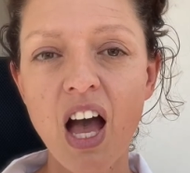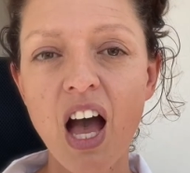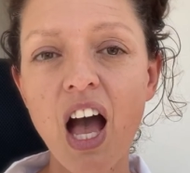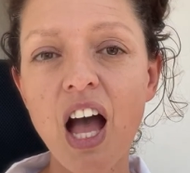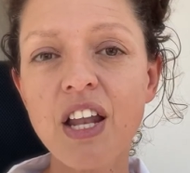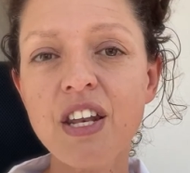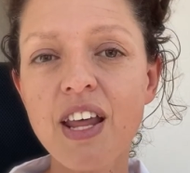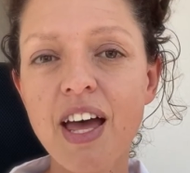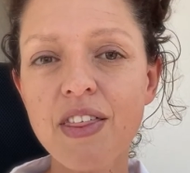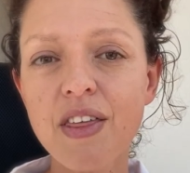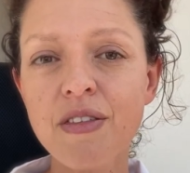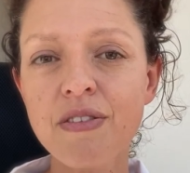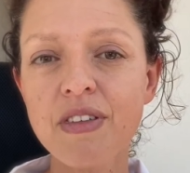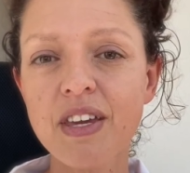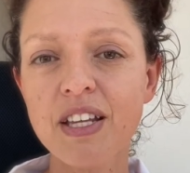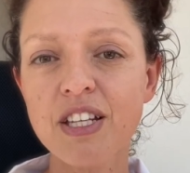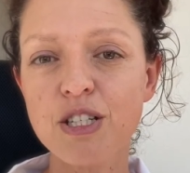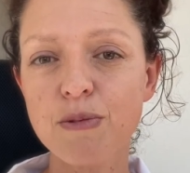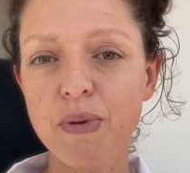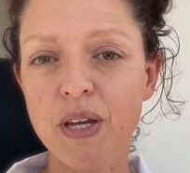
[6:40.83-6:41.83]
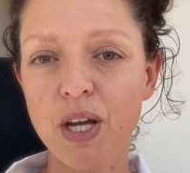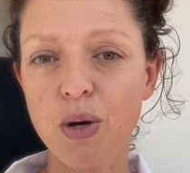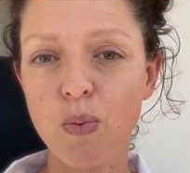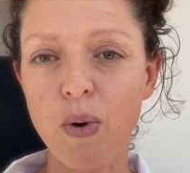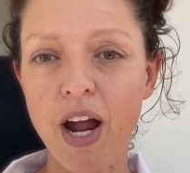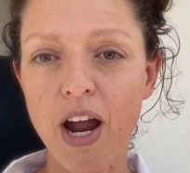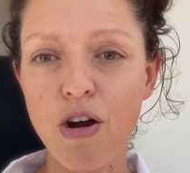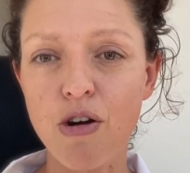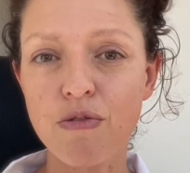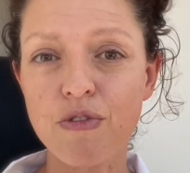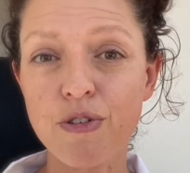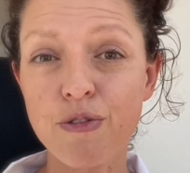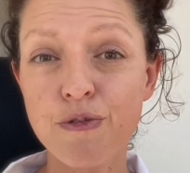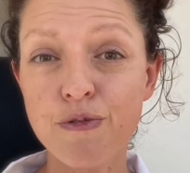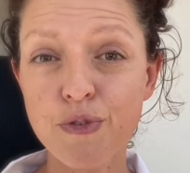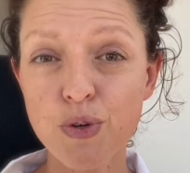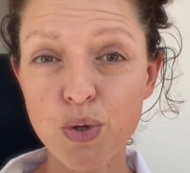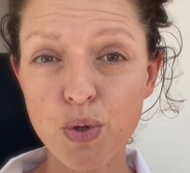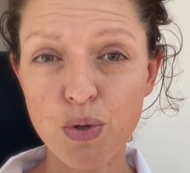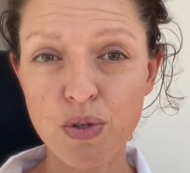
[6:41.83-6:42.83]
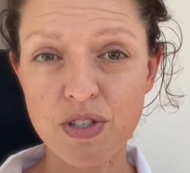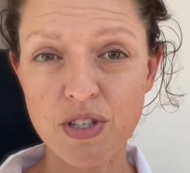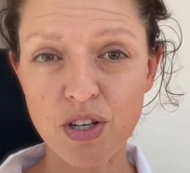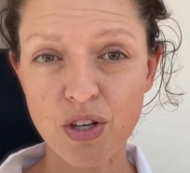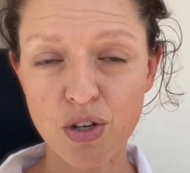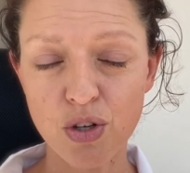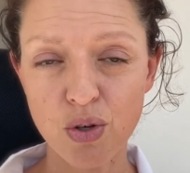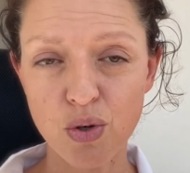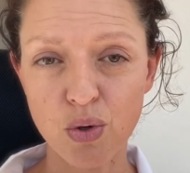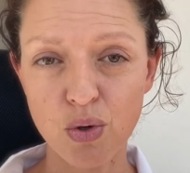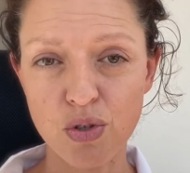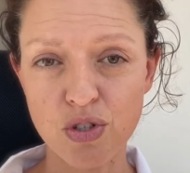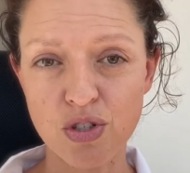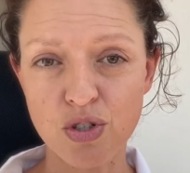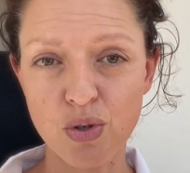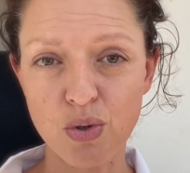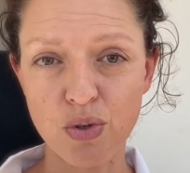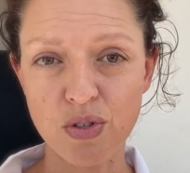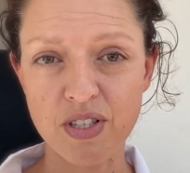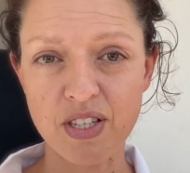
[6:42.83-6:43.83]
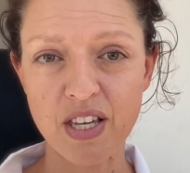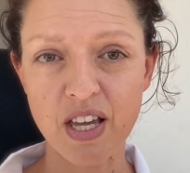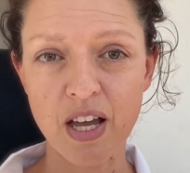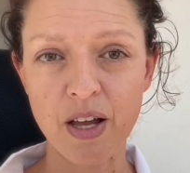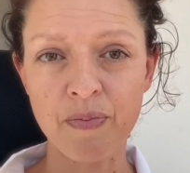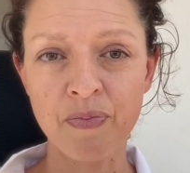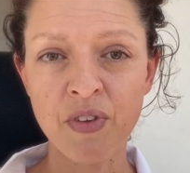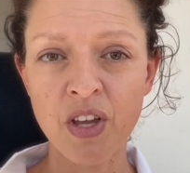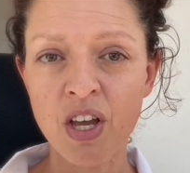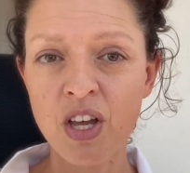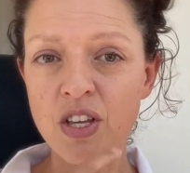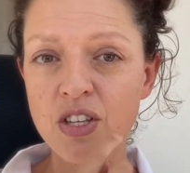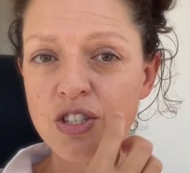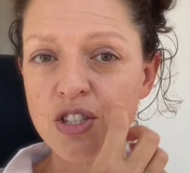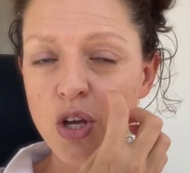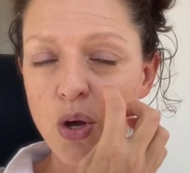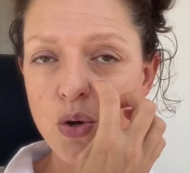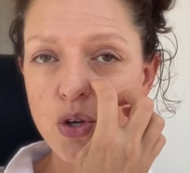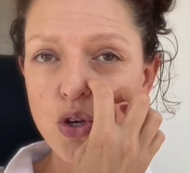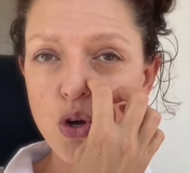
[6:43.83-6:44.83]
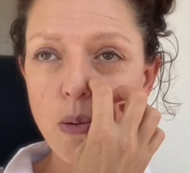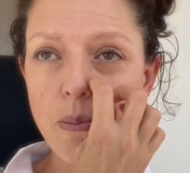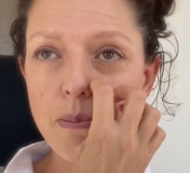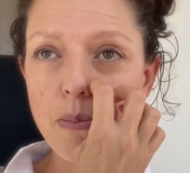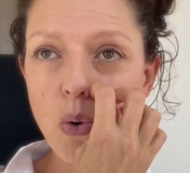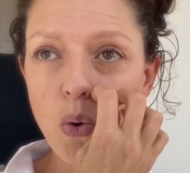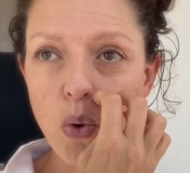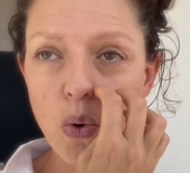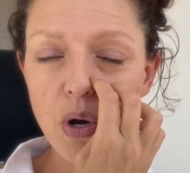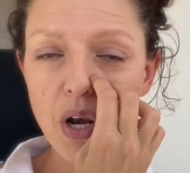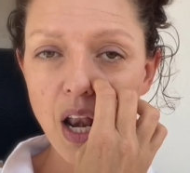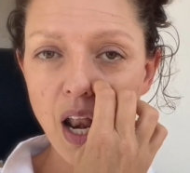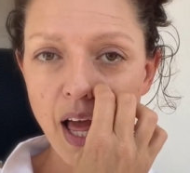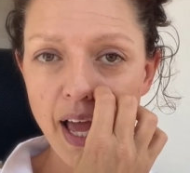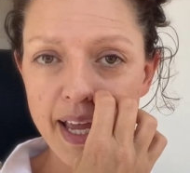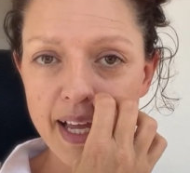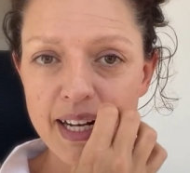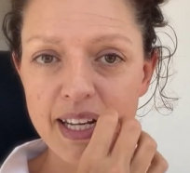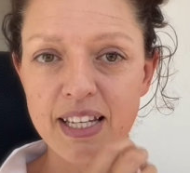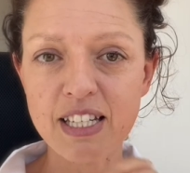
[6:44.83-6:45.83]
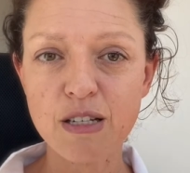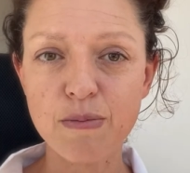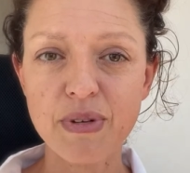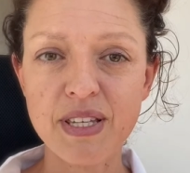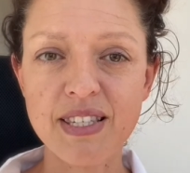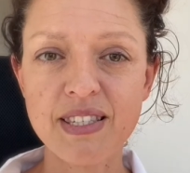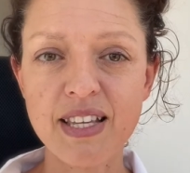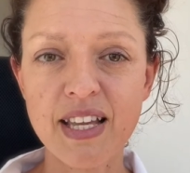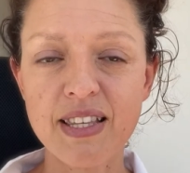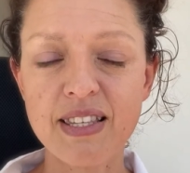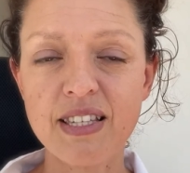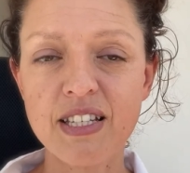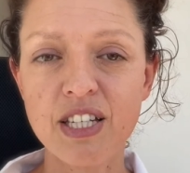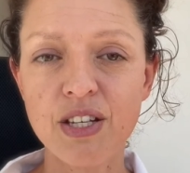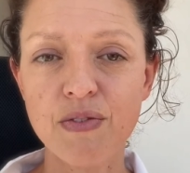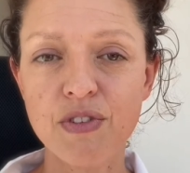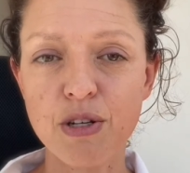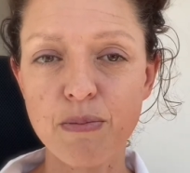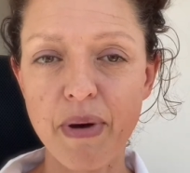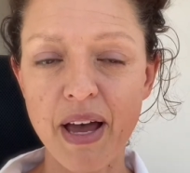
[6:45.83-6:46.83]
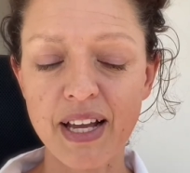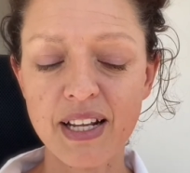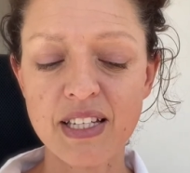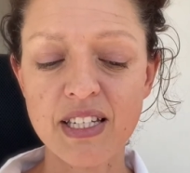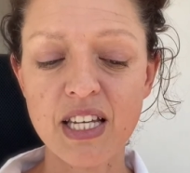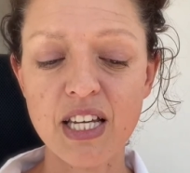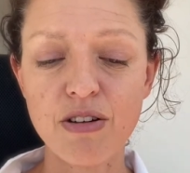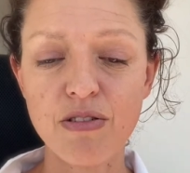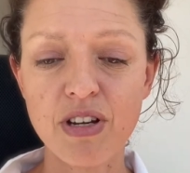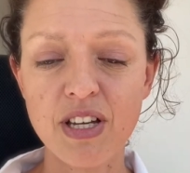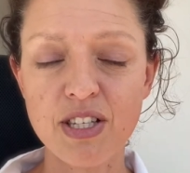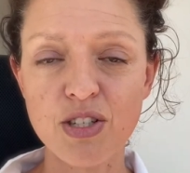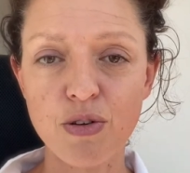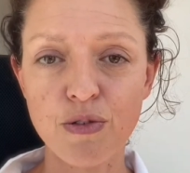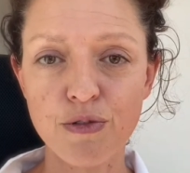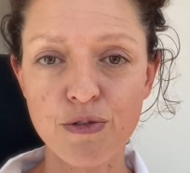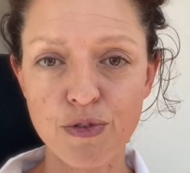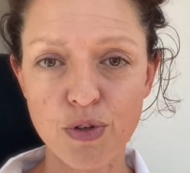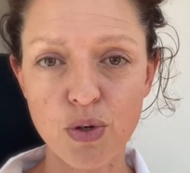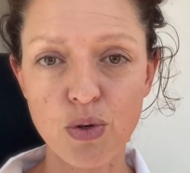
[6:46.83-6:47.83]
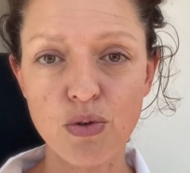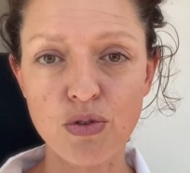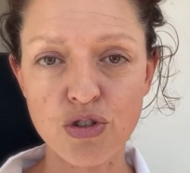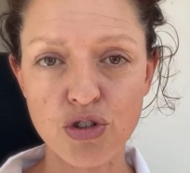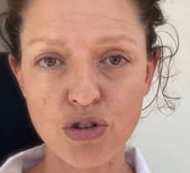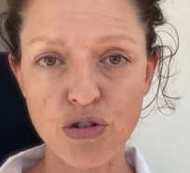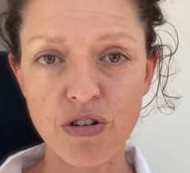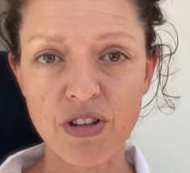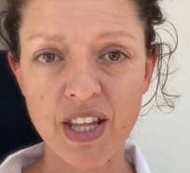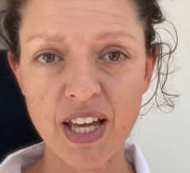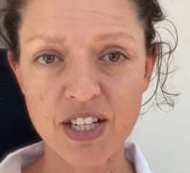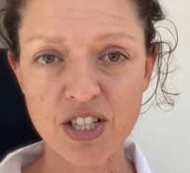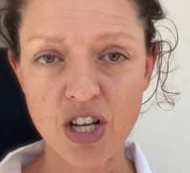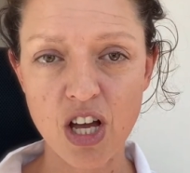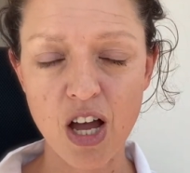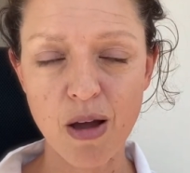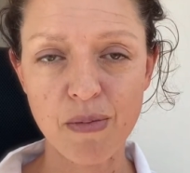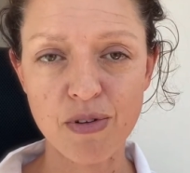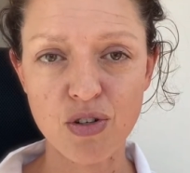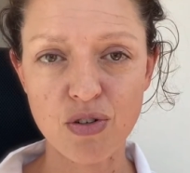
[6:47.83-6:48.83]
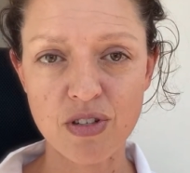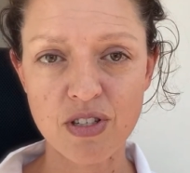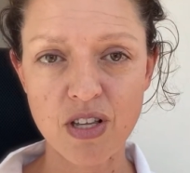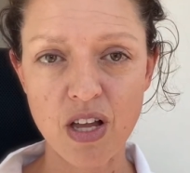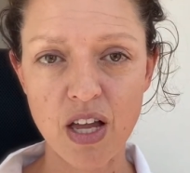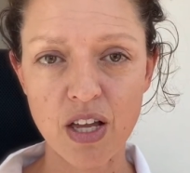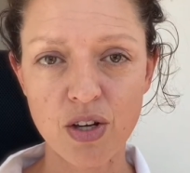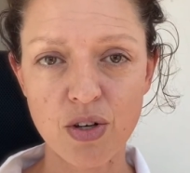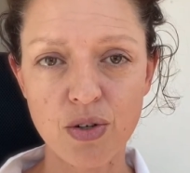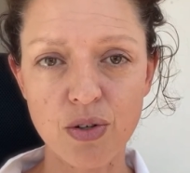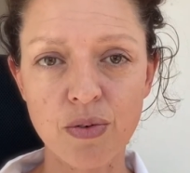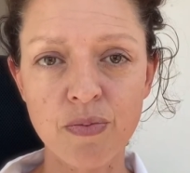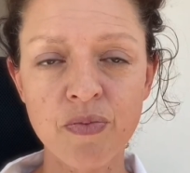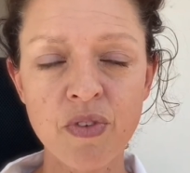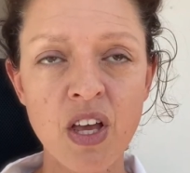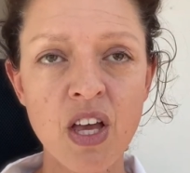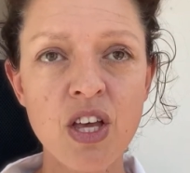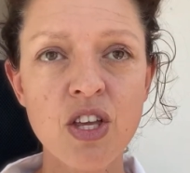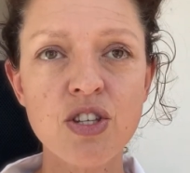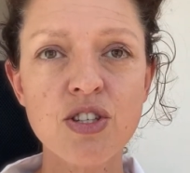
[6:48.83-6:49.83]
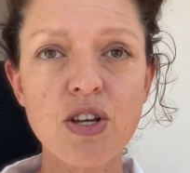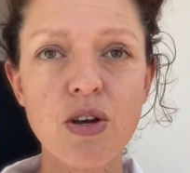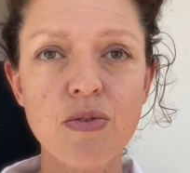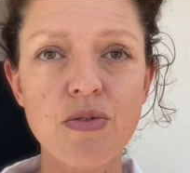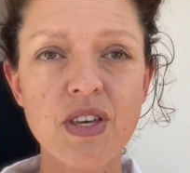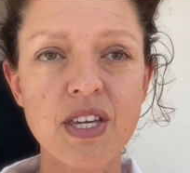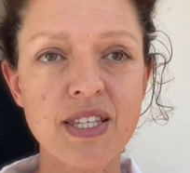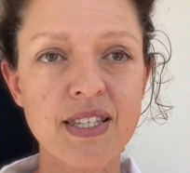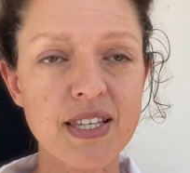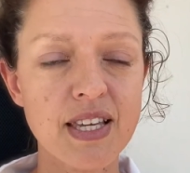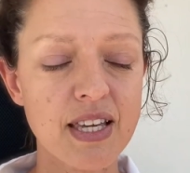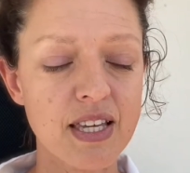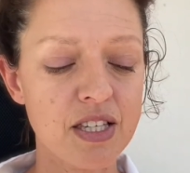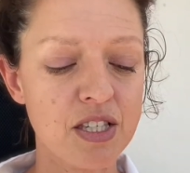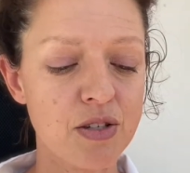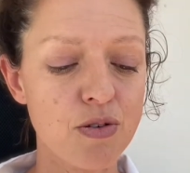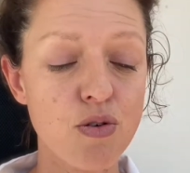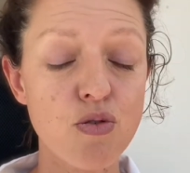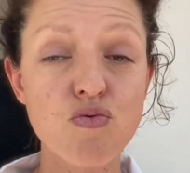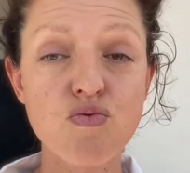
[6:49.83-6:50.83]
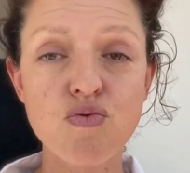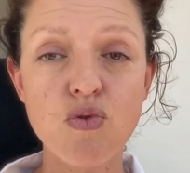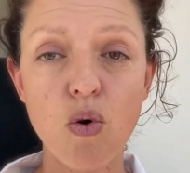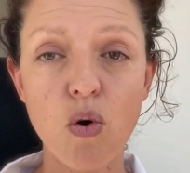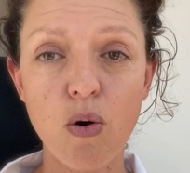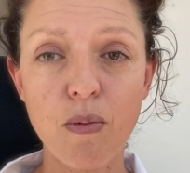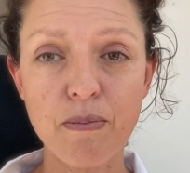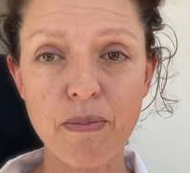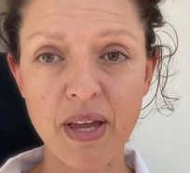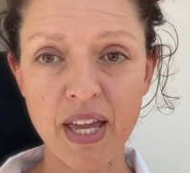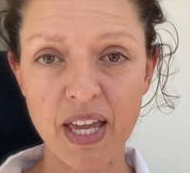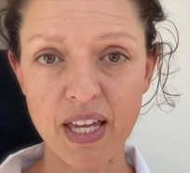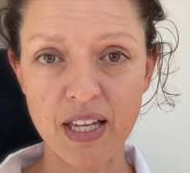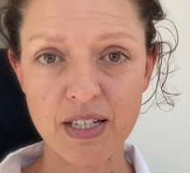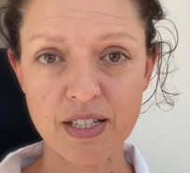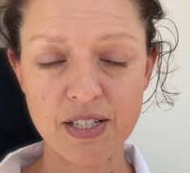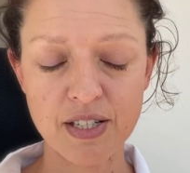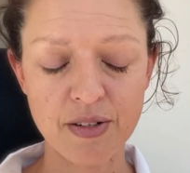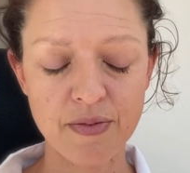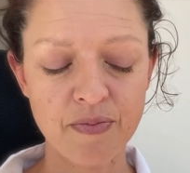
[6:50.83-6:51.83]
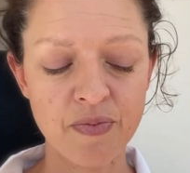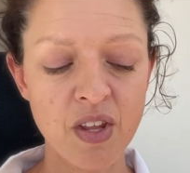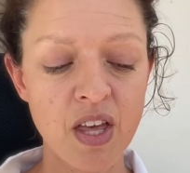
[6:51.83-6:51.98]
Another thing to be aware of are foods that can cause nausea. So you're more likely to be sensitive to bacteria on foods during that time in your cycle. So this is raw meat.